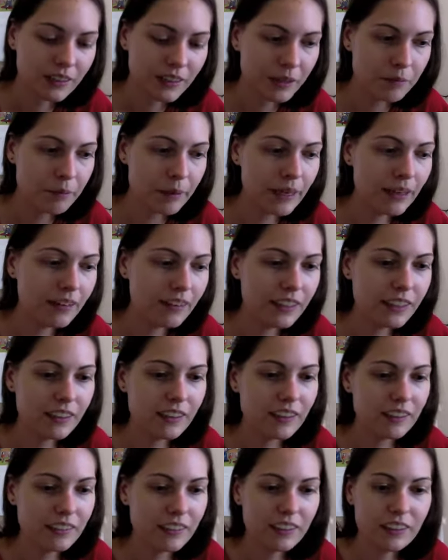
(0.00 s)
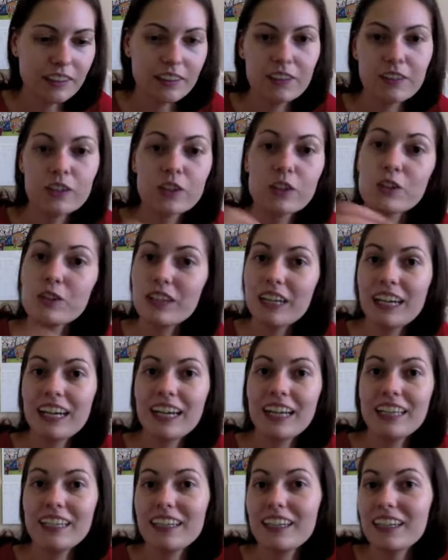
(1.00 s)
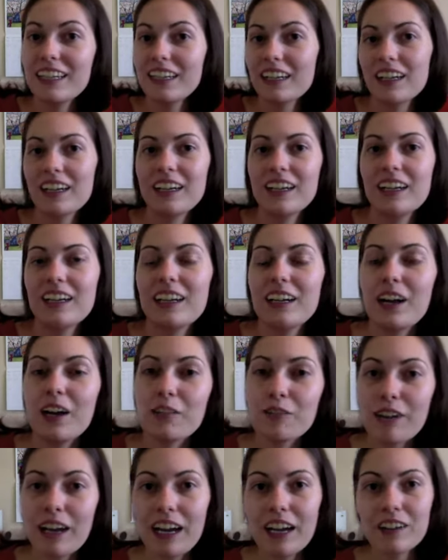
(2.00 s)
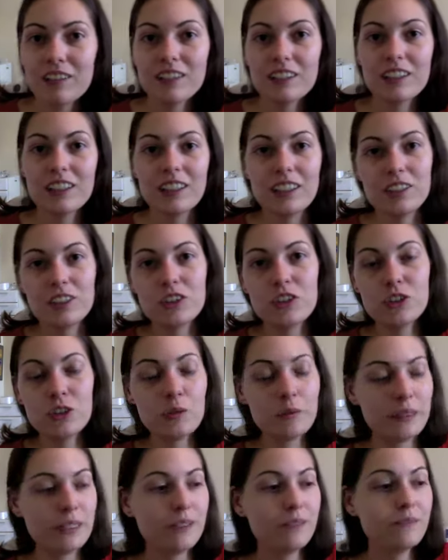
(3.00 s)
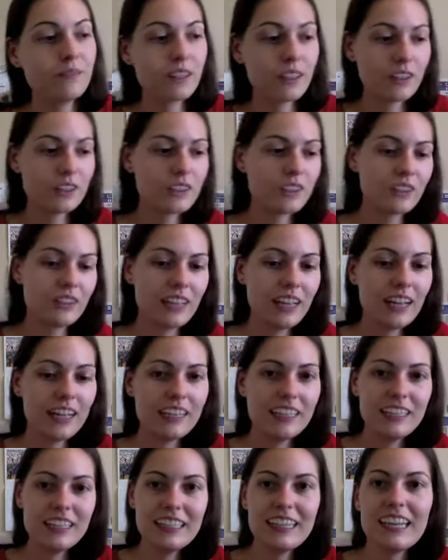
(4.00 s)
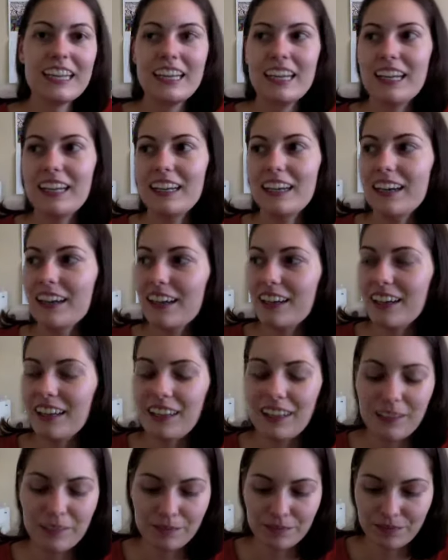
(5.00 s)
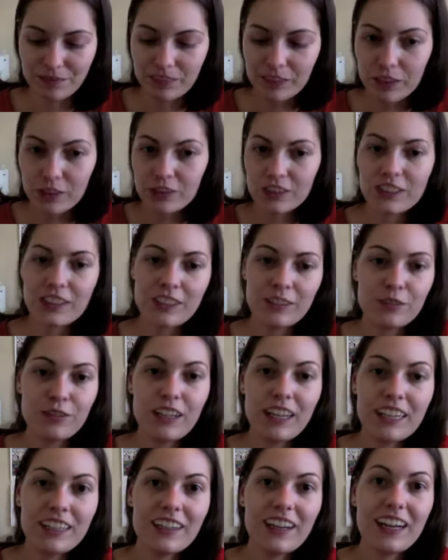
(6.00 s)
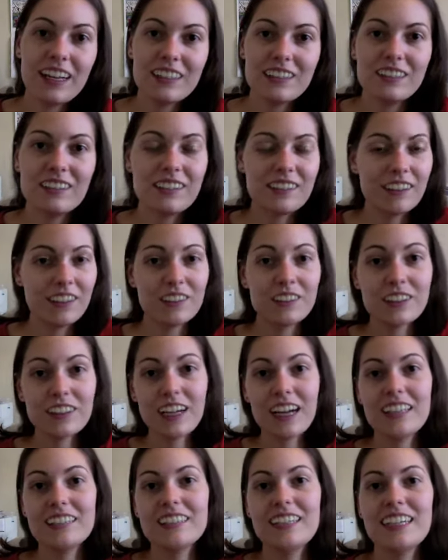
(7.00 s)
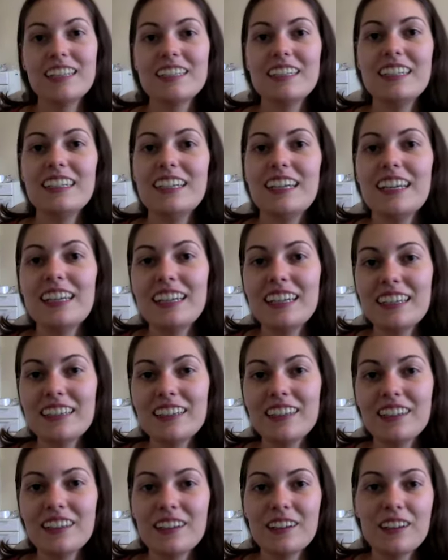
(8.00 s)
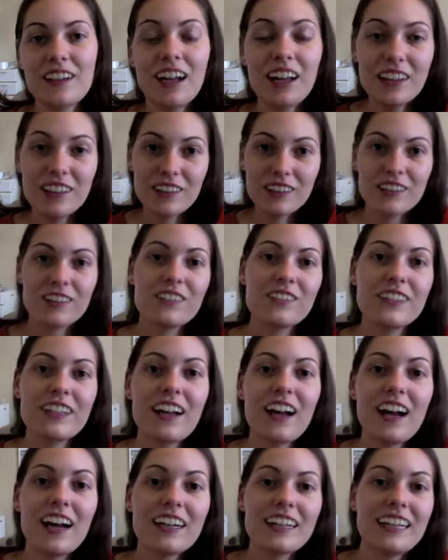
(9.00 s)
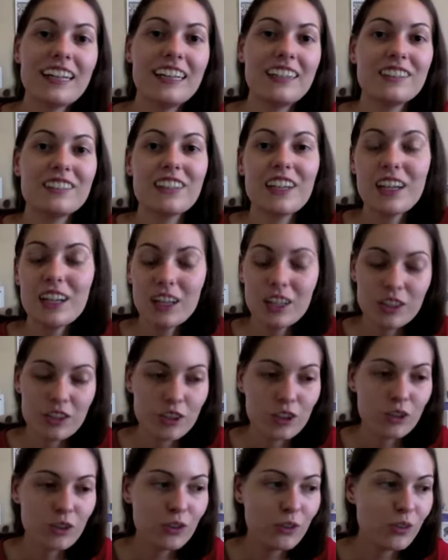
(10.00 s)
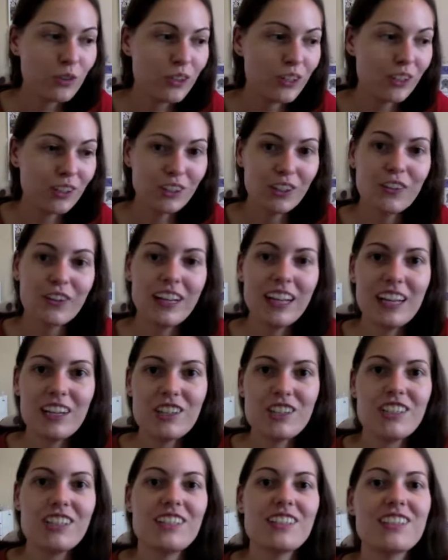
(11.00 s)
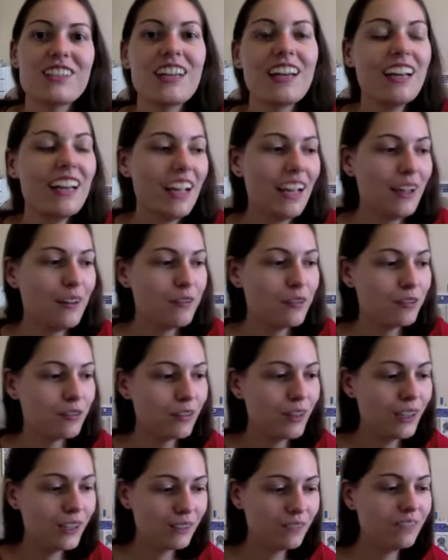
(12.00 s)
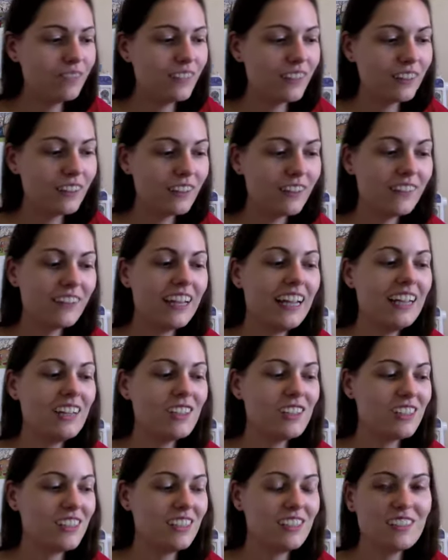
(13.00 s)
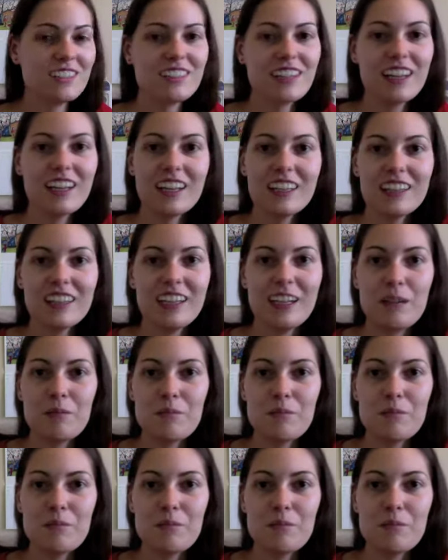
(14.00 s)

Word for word: the barrier, the little kunai, around the Jubi, so that he can use the Flying God, Thunder God technique and get the other three Kages to their locations. And from their locations, they